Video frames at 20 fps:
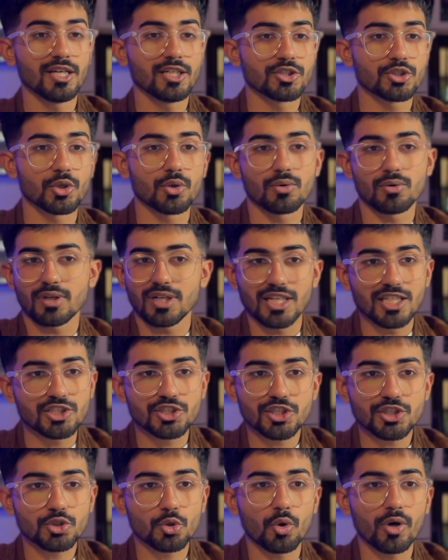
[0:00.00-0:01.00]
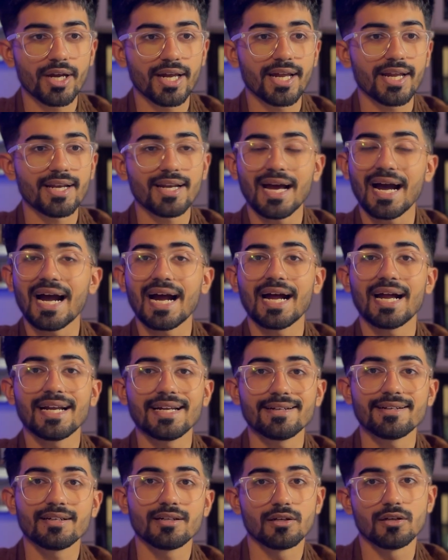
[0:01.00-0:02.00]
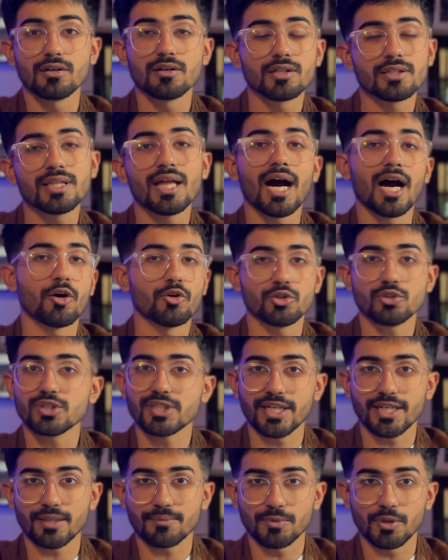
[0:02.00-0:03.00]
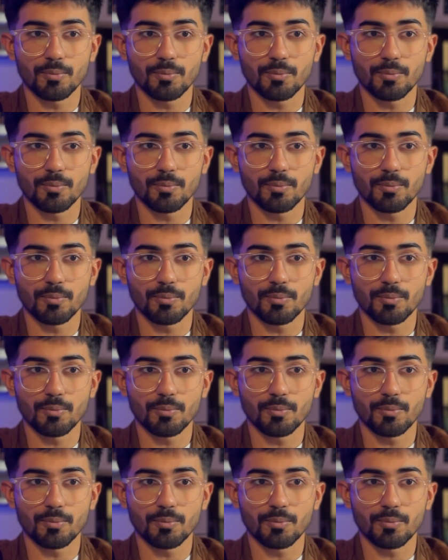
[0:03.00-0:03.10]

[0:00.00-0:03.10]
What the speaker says: So let's just go ahead and learn how to set up the